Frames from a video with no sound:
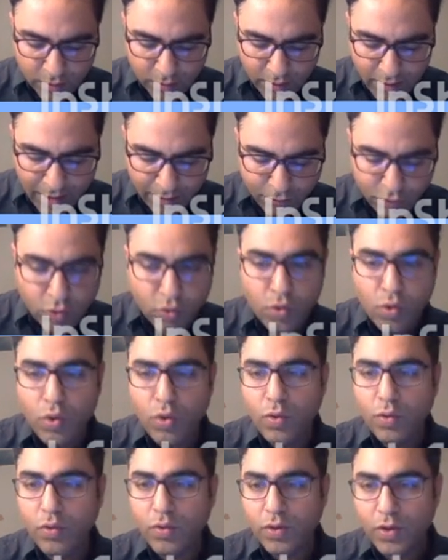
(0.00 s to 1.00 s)
have two,
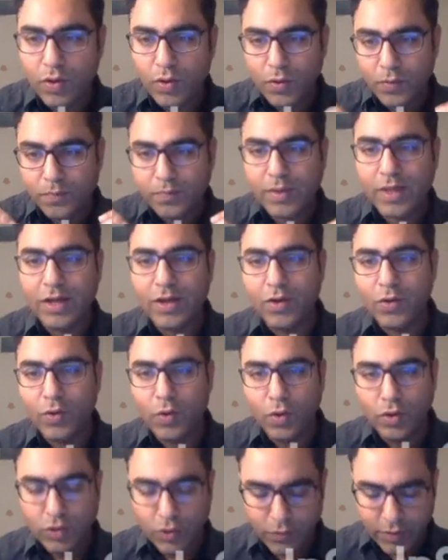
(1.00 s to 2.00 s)
you know,
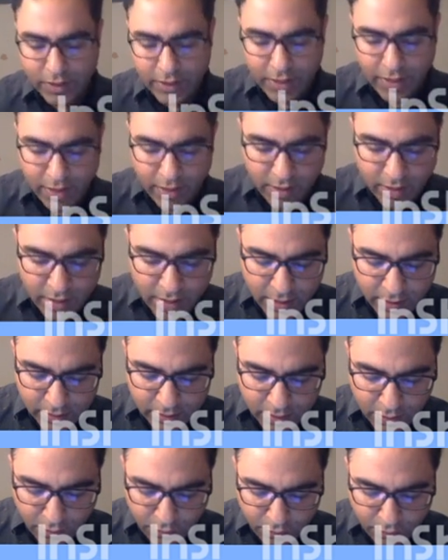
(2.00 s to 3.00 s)
holes over there.
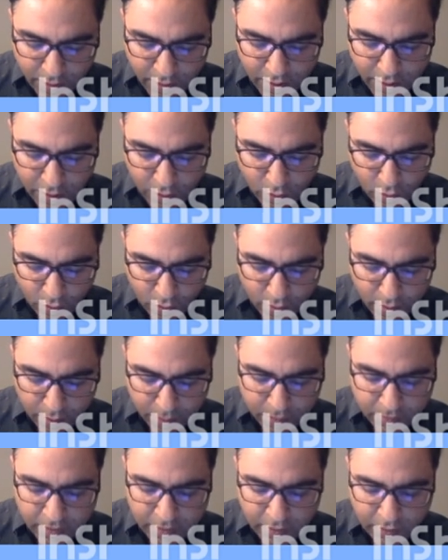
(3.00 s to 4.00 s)
The front hole
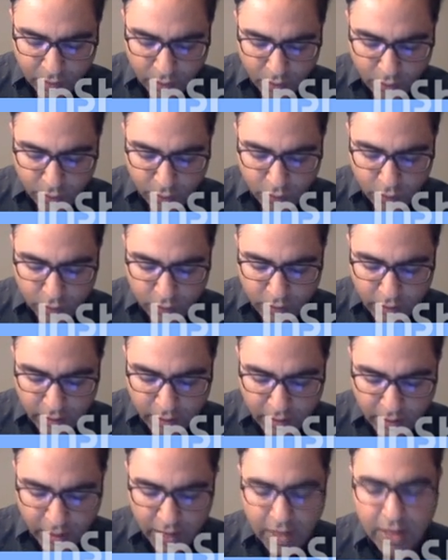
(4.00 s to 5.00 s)
represents, of course, the
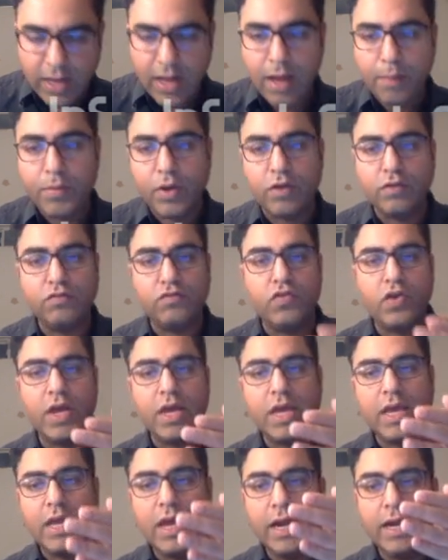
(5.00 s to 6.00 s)
trachea, because
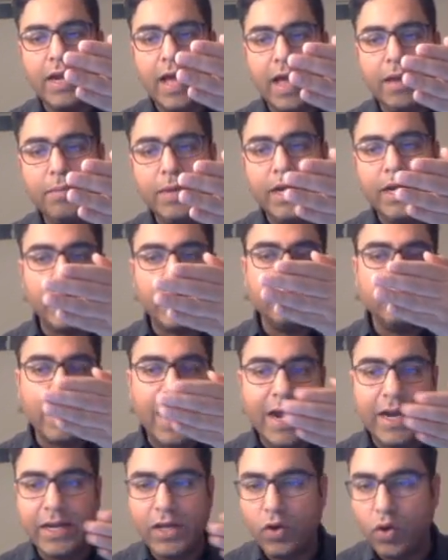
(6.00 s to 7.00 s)
trachea diameter is
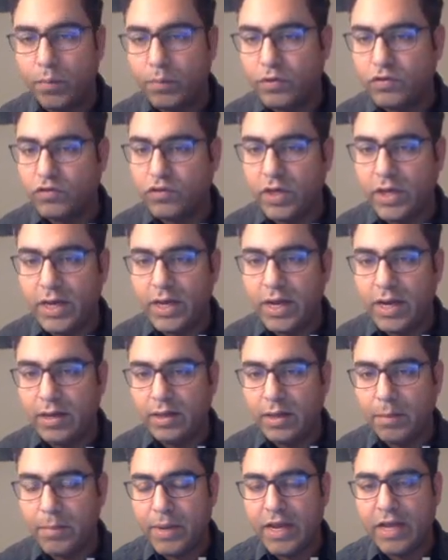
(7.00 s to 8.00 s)

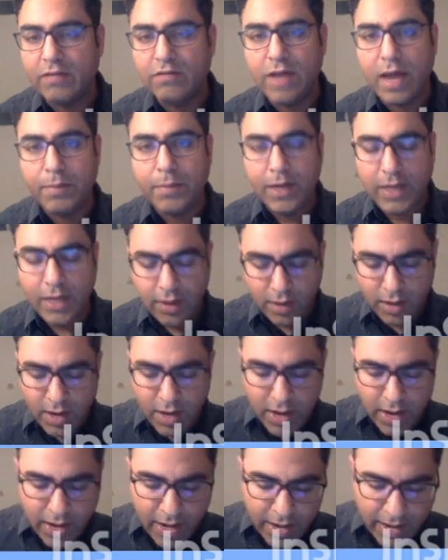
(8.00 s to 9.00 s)
anterior-posterior, the biggest diameter,
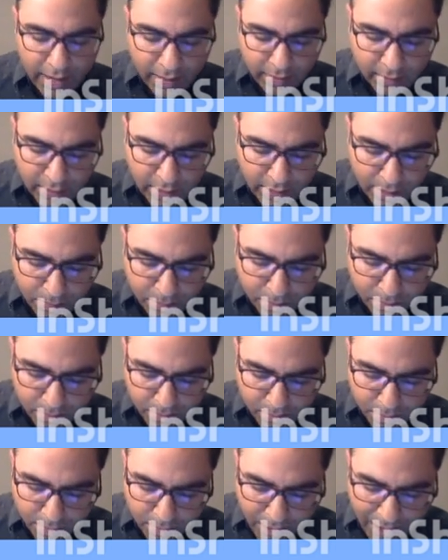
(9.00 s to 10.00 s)
and the
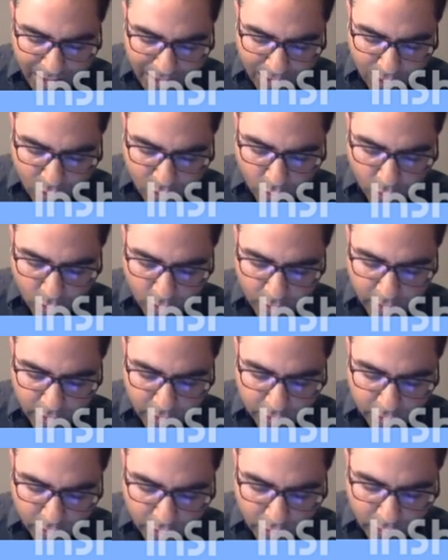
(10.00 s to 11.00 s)
back hole
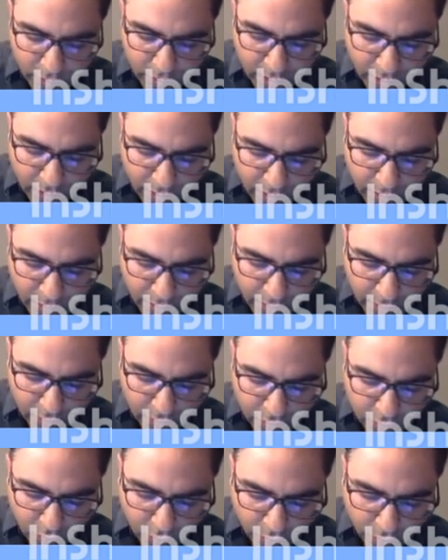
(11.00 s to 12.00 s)
is for the
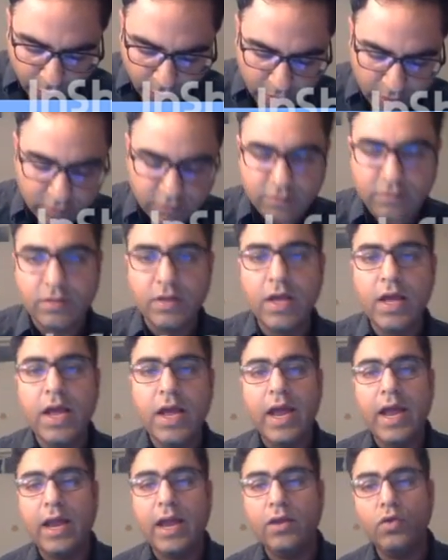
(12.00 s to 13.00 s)
esophagus.
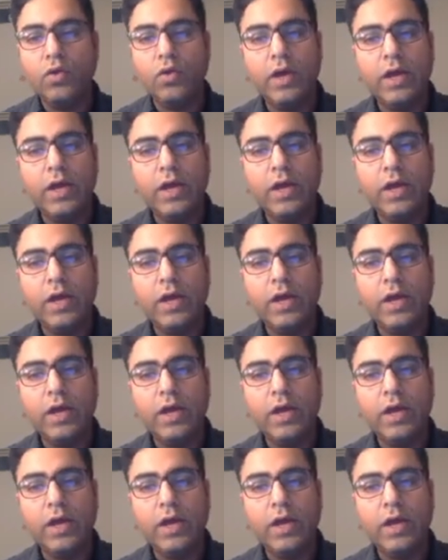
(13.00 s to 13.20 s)
And you know,